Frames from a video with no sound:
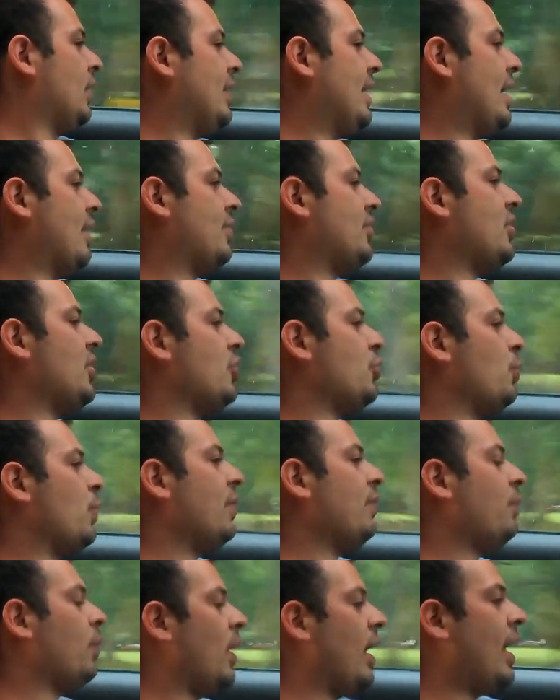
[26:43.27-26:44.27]
Now, since
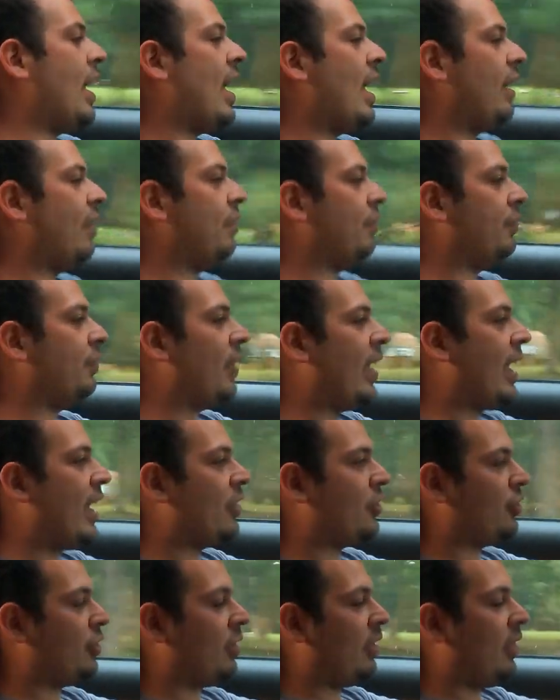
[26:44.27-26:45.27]
we've went ahead and
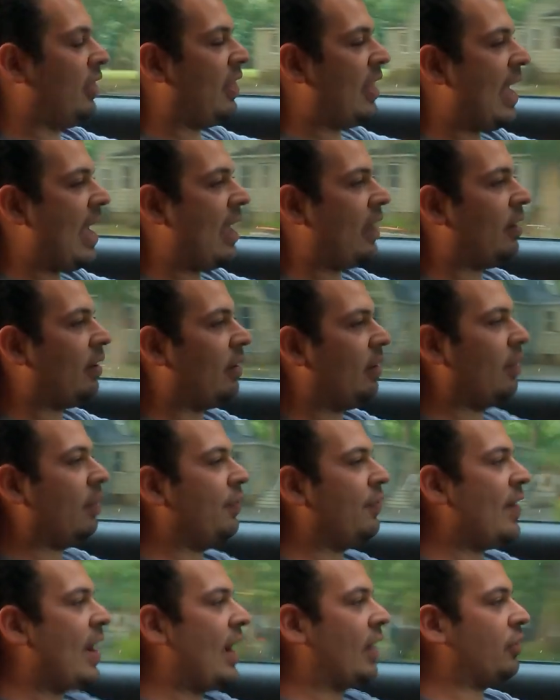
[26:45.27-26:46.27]
flashed that
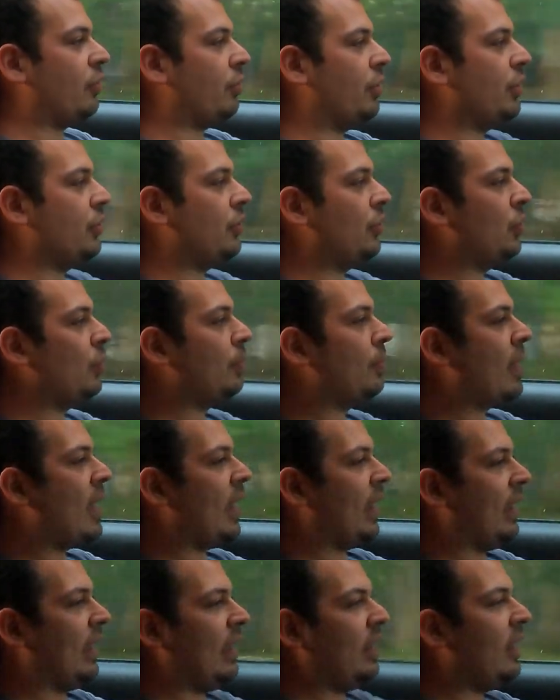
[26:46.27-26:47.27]
factory tune
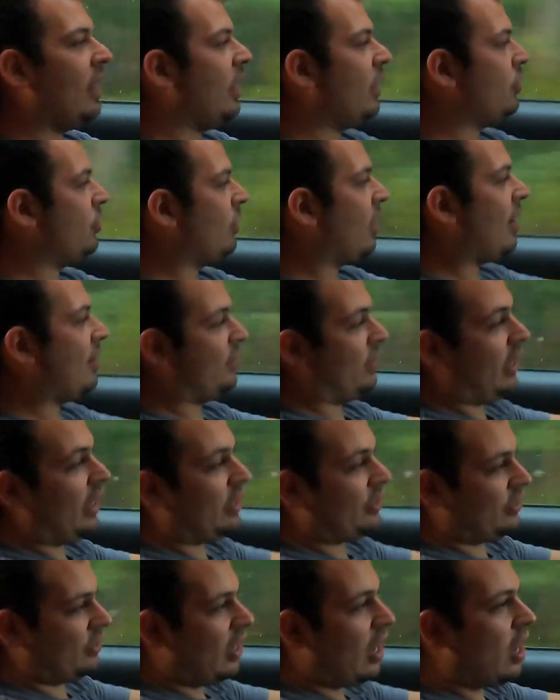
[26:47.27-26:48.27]
back in, it drives like
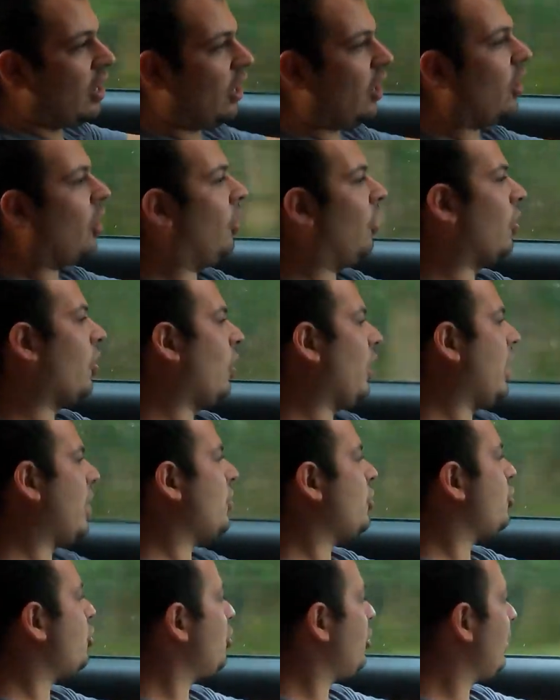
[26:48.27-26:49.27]
a stock car,
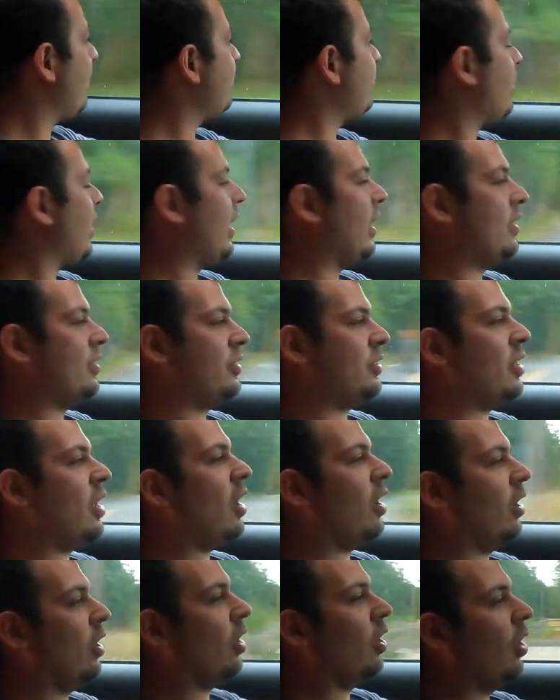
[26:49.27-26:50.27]
it shifts like a
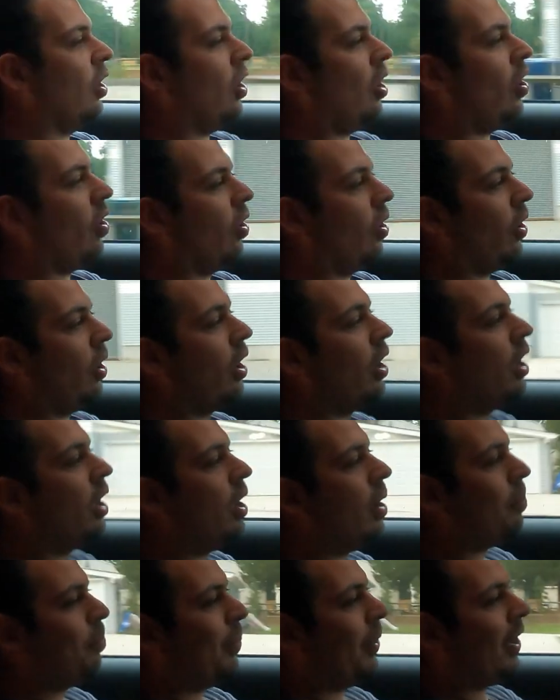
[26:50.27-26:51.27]
stock car,
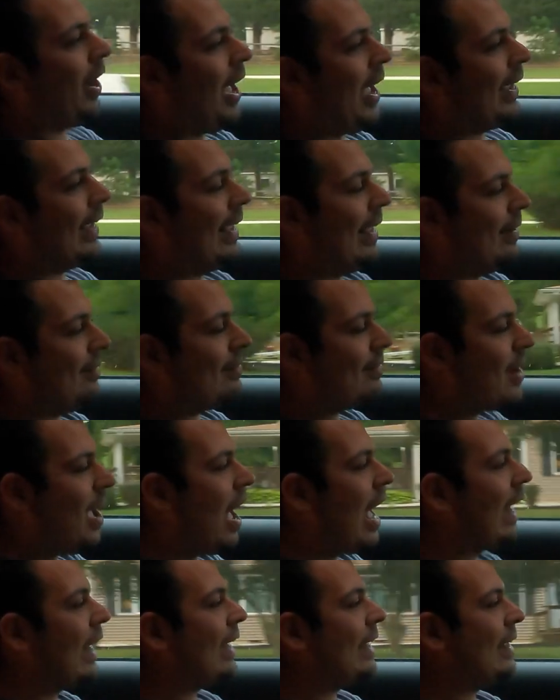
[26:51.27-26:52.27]
but I
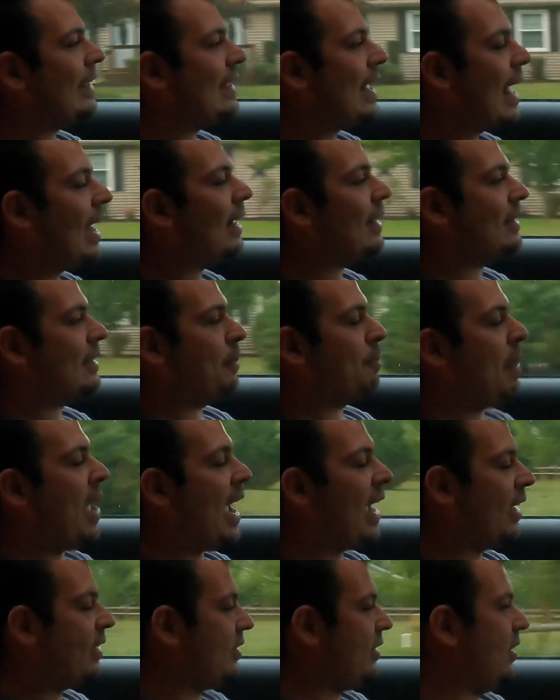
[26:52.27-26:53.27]
cannot get it to
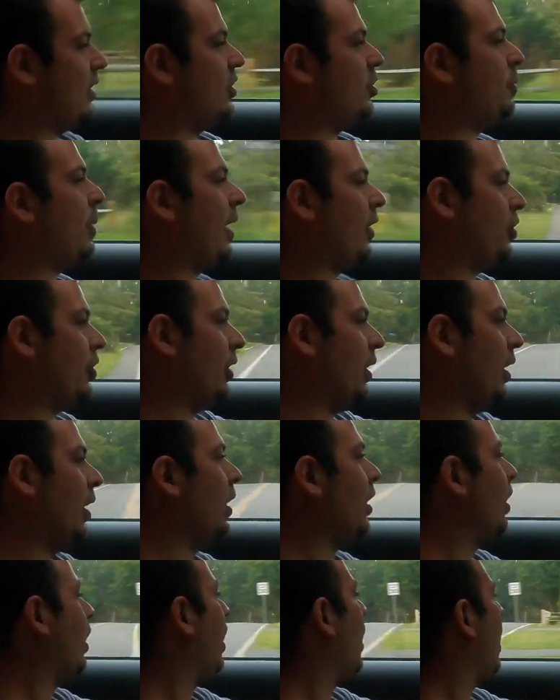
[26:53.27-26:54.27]
pass
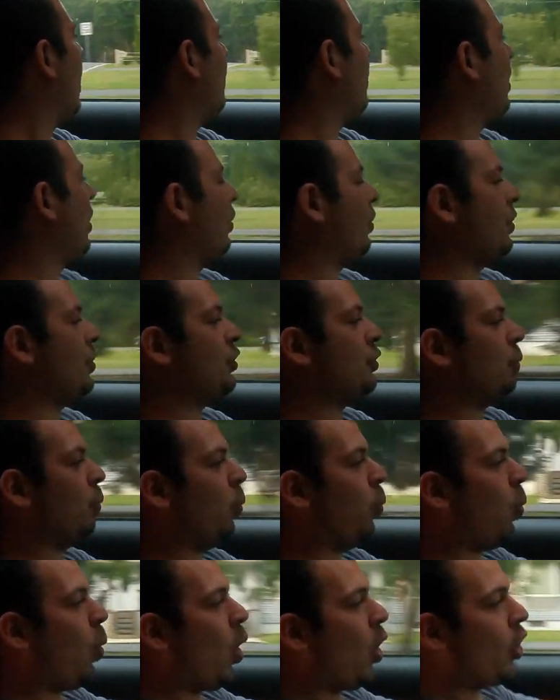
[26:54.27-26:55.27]
inspection. There is
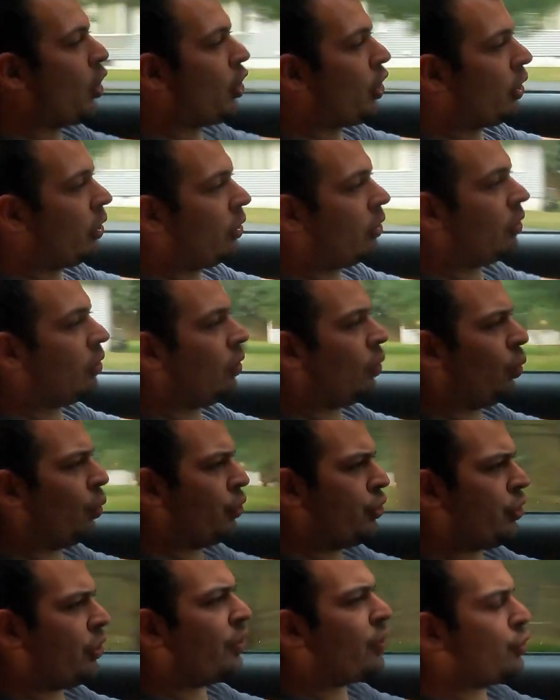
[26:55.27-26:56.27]

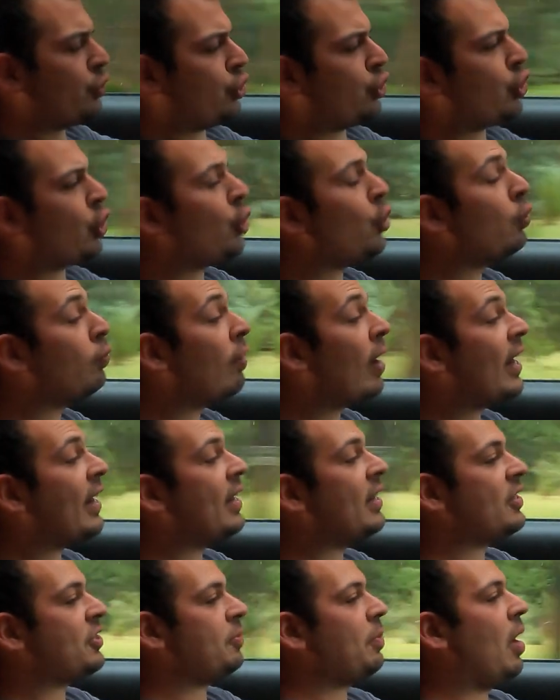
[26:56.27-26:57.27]
there's two
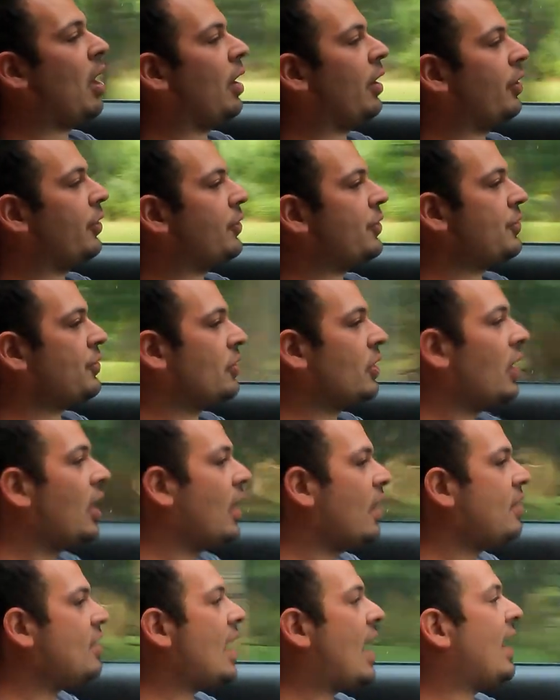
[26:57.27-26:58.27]
readiness monitors
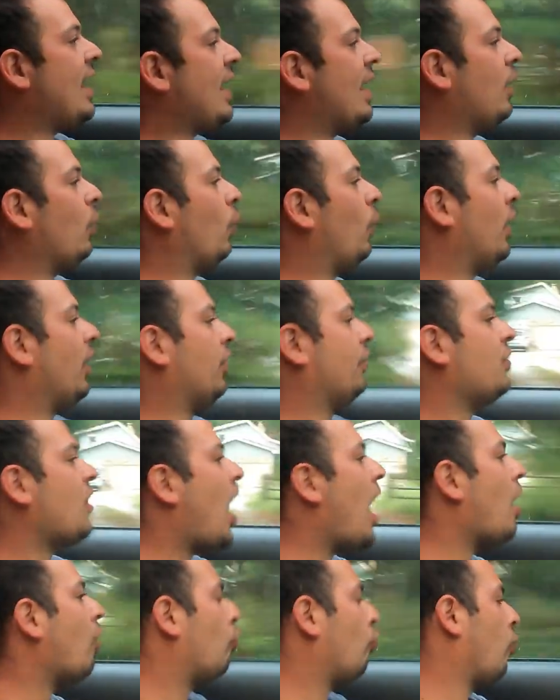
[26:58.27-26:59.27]
that it will
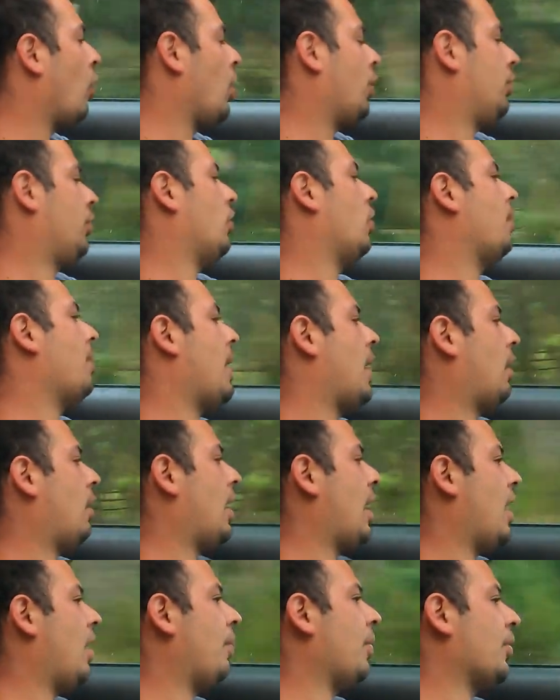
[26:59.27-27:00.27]
not run no
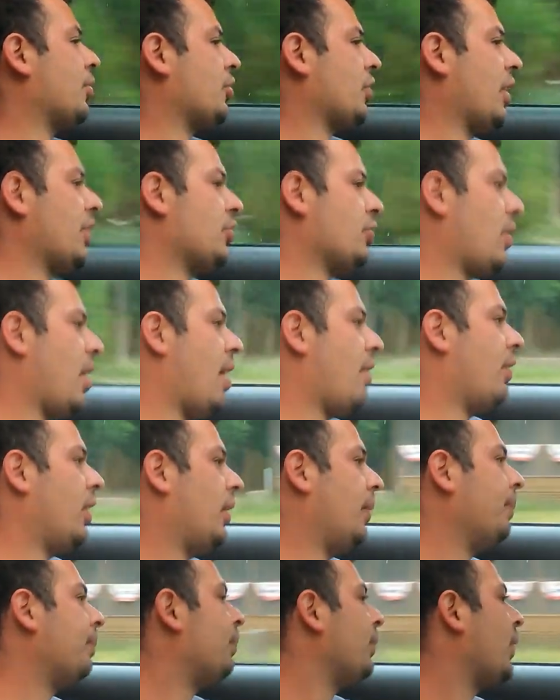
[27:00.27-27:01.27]
matter how much I drive it.